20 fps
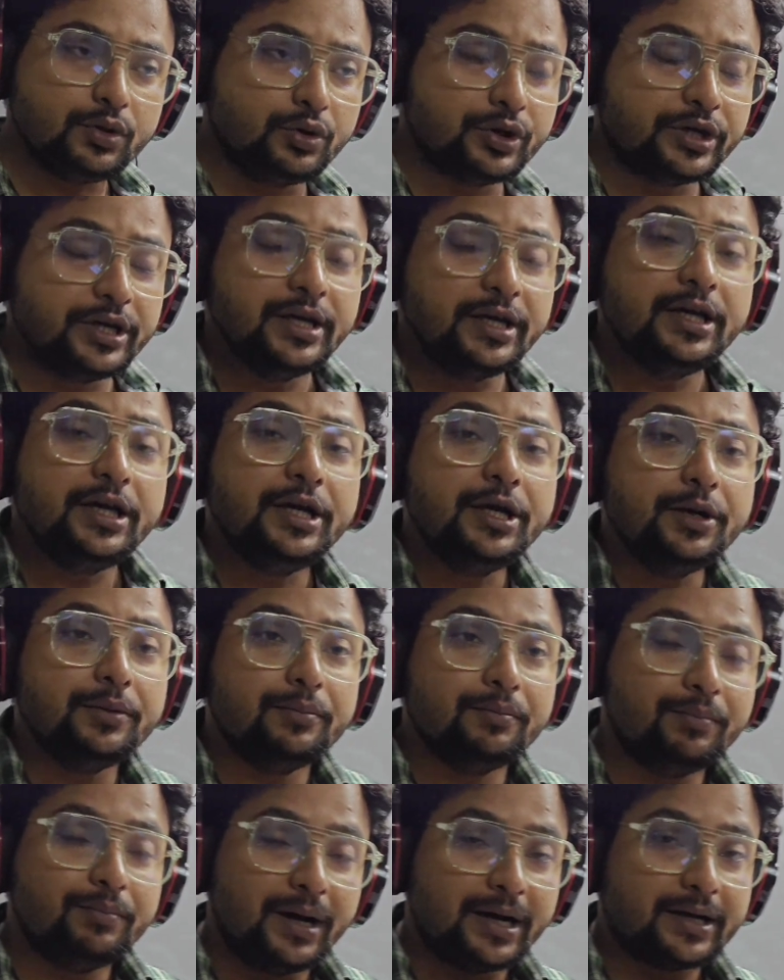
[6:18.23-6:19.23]
Okay,
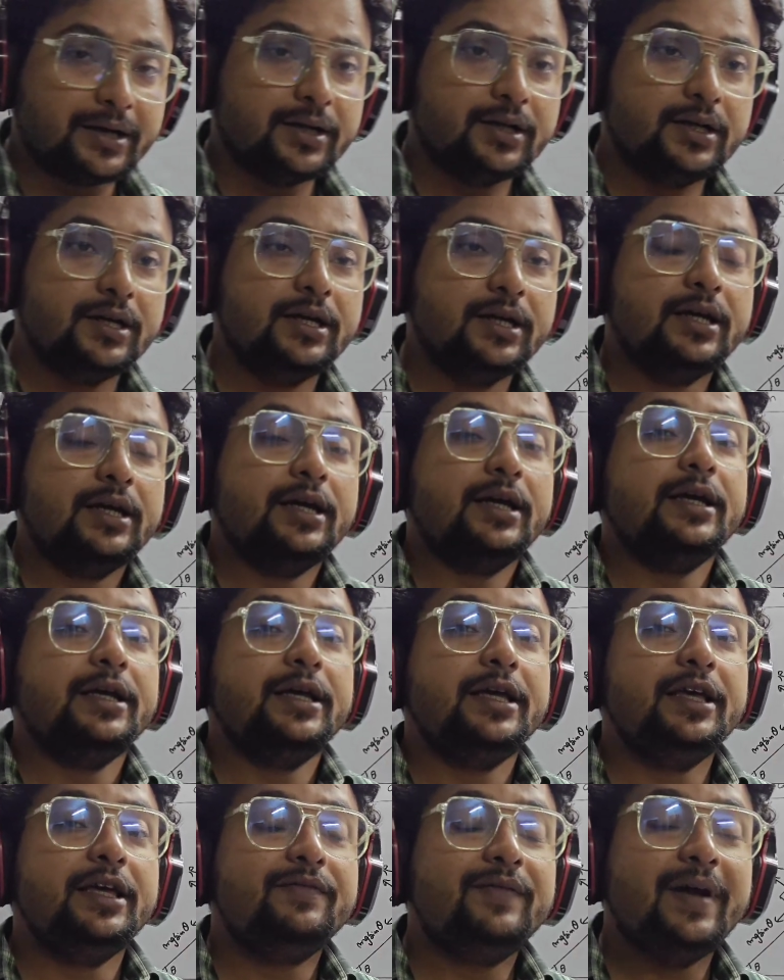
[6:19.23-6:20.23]
but
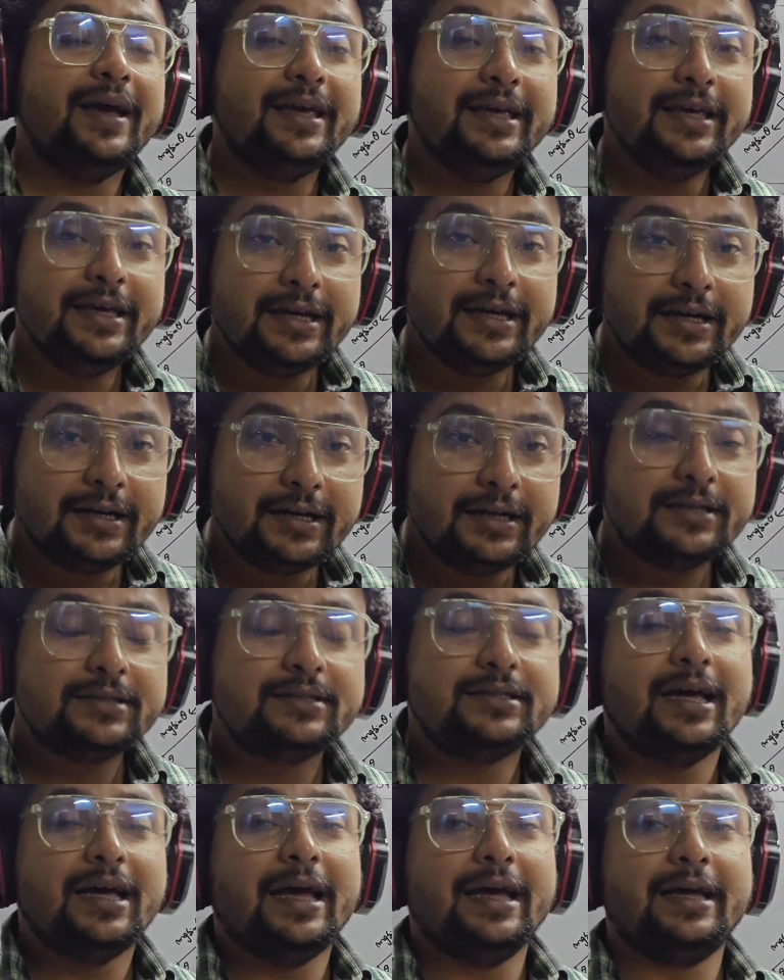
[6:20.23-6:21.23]
if I
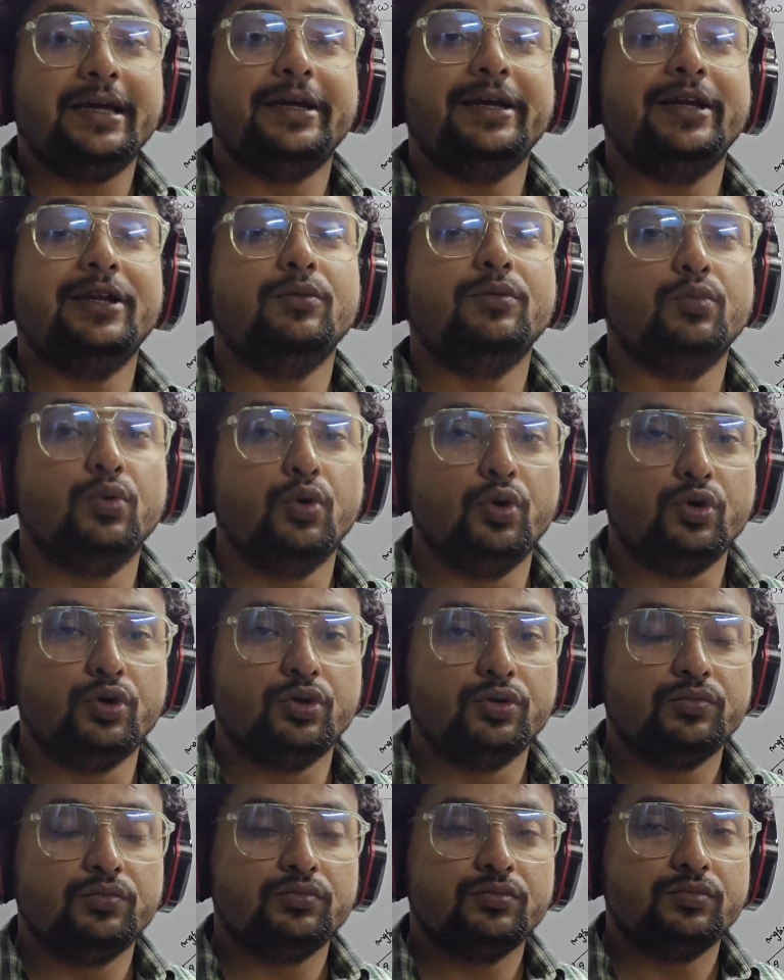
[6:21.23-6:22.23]
increase the angle
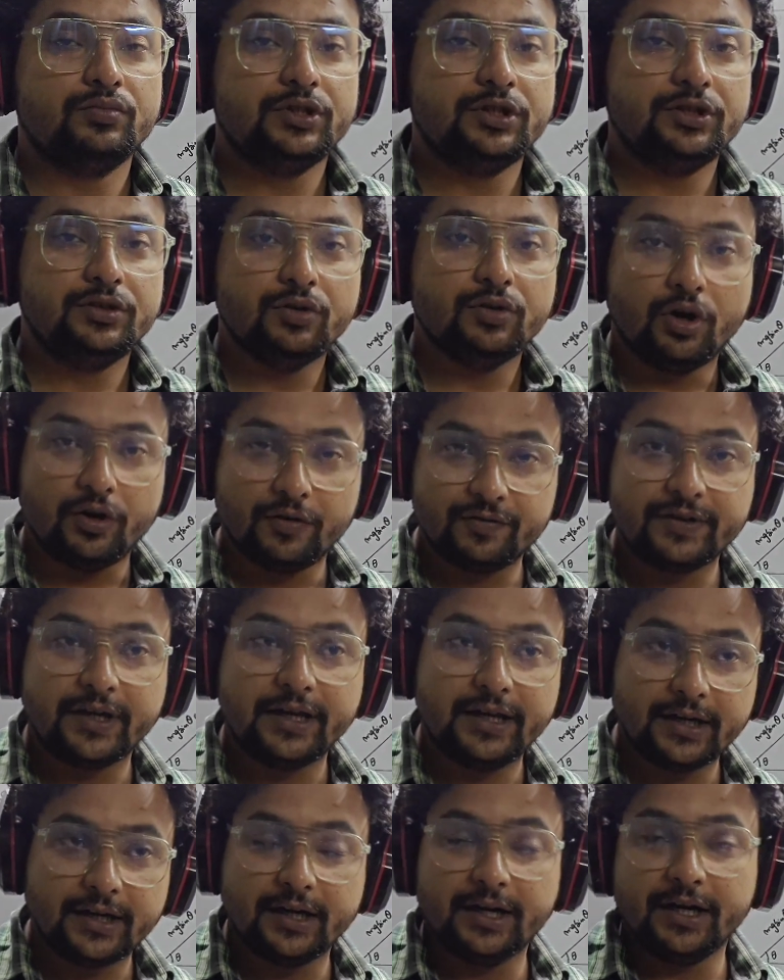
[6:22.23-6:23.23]
more of
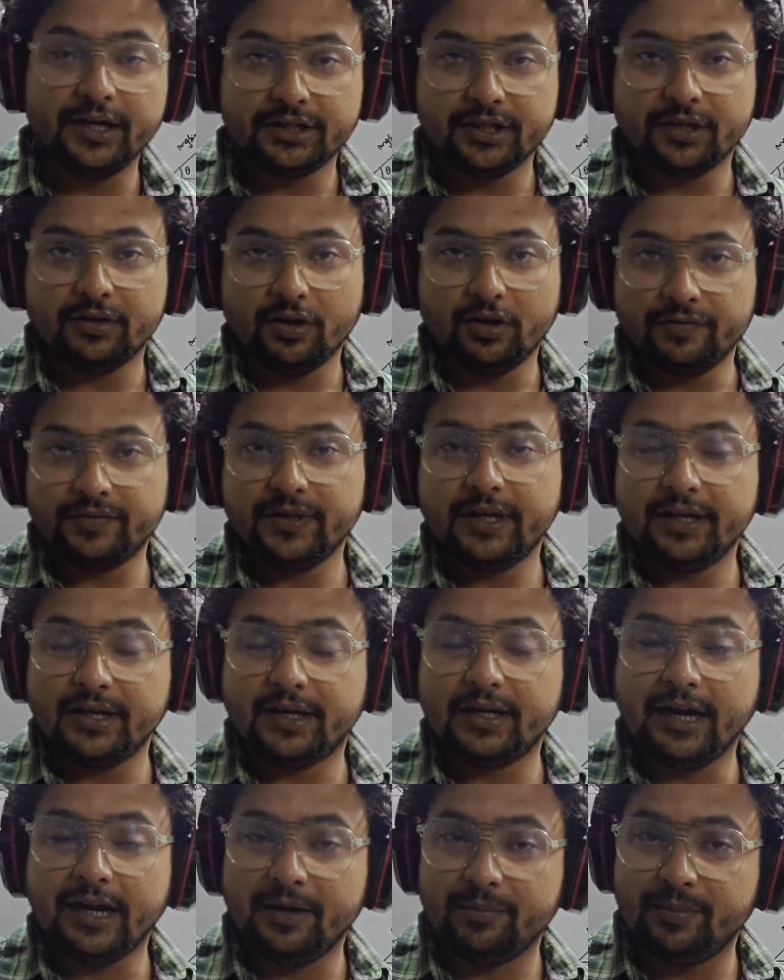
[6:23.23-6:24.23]
the inclination of the
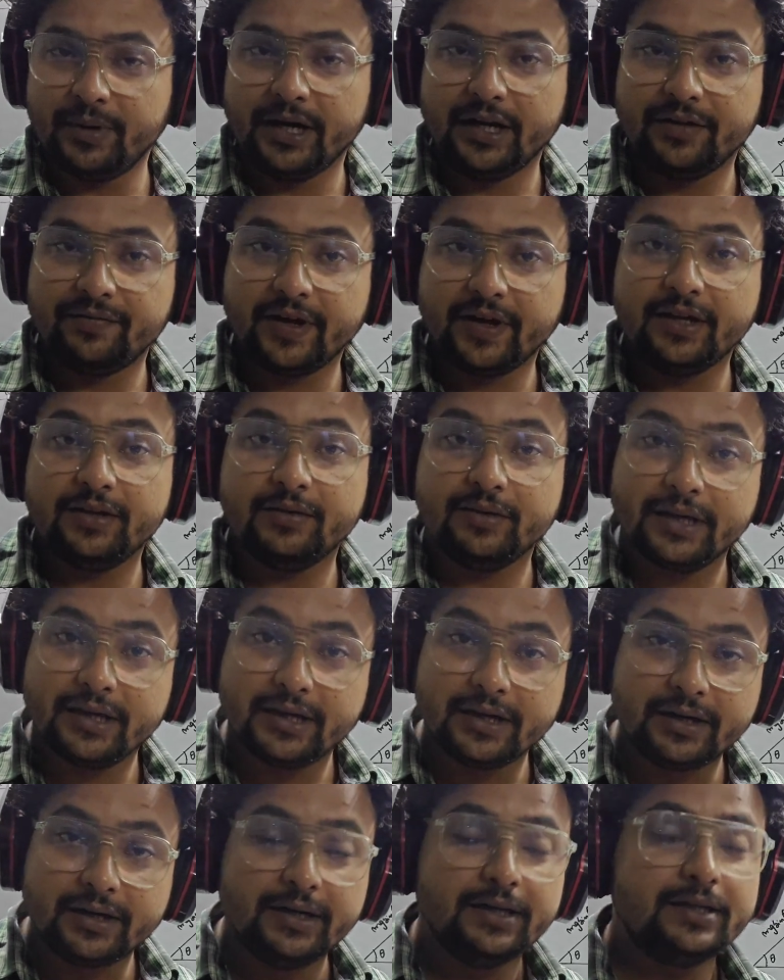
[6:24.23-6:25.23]
inclined plane, if I
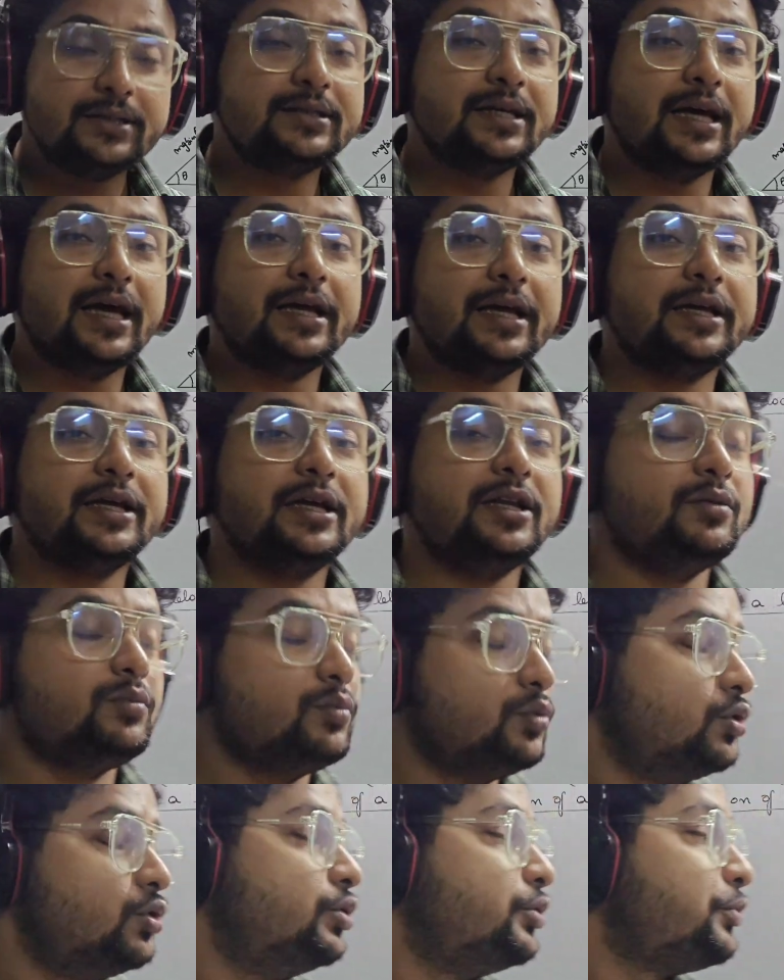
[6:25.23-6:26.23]
increase the angle
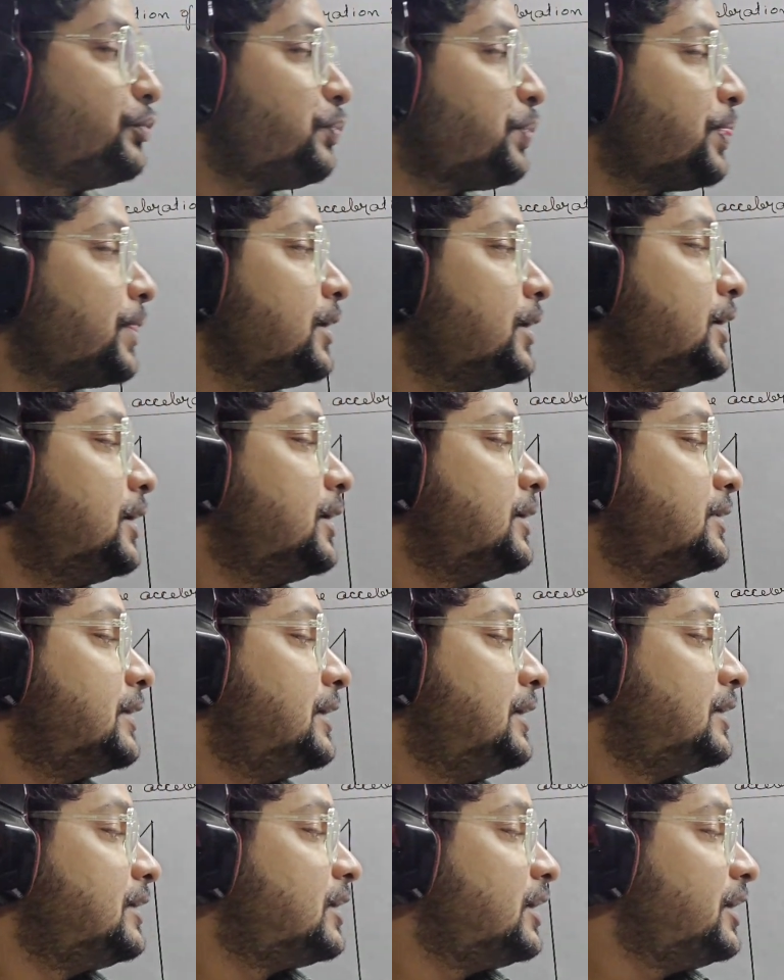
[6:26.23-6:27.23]
more,
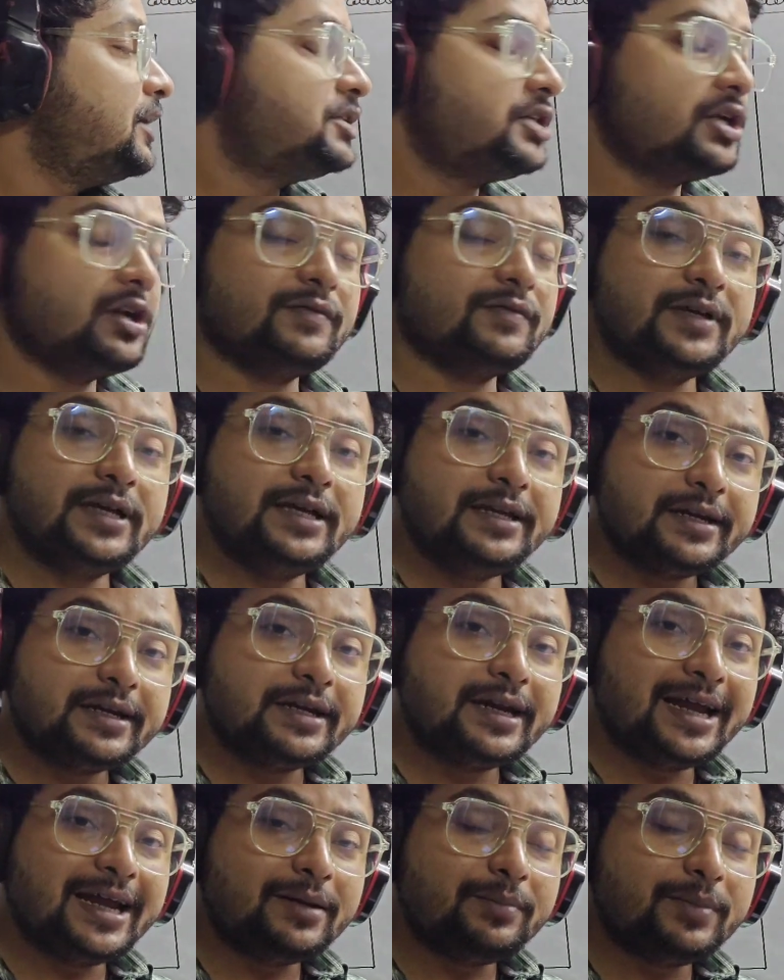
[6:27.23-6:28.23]
the inclination of the
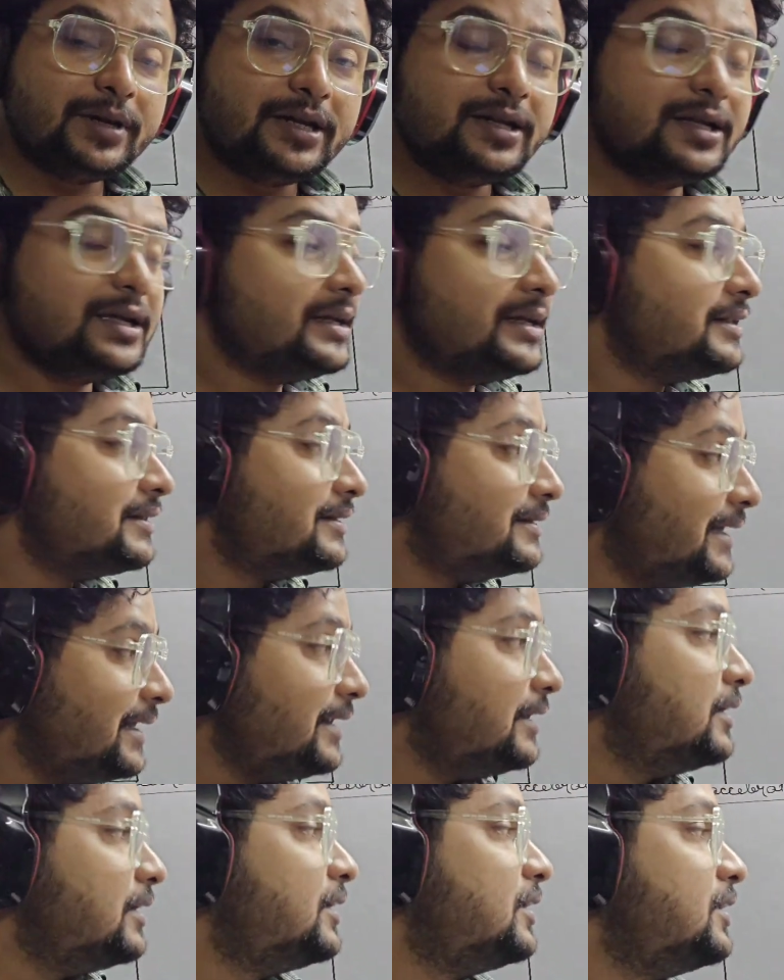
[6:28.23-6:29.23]
inclined plane,
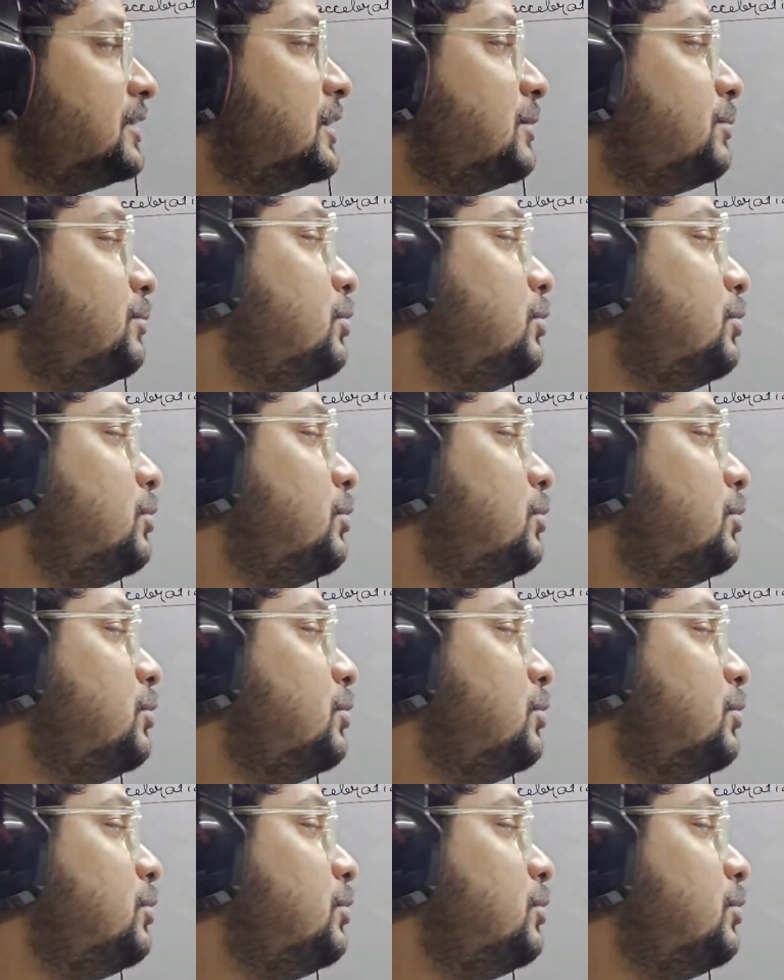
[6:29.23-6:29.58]
then the